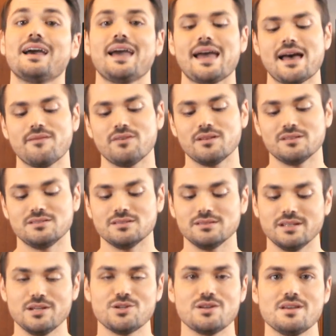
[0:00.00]
I have a
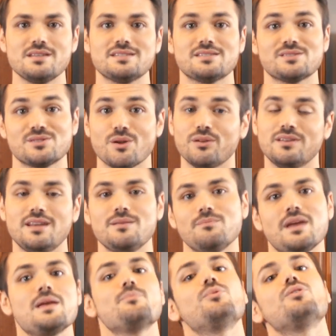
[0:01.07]
delicious salted
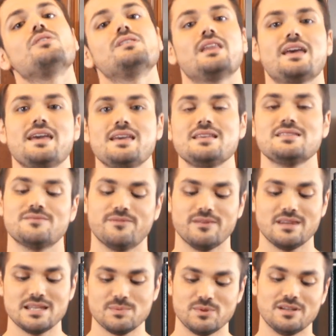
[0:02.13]
maple glaze for
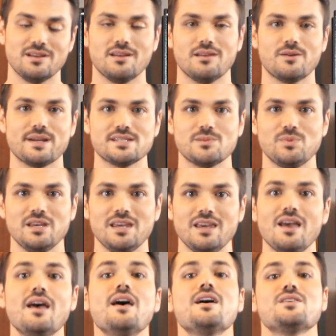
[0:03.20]
this particular recipe.